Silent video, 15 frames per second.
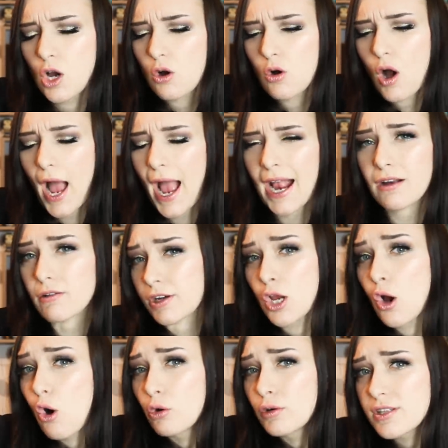or angry
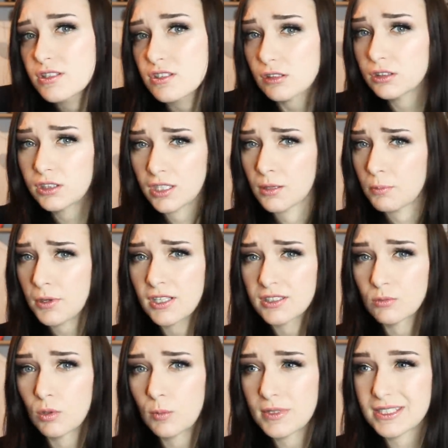or insulted because a
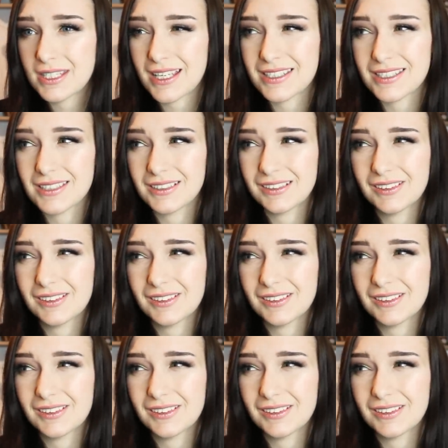woman says,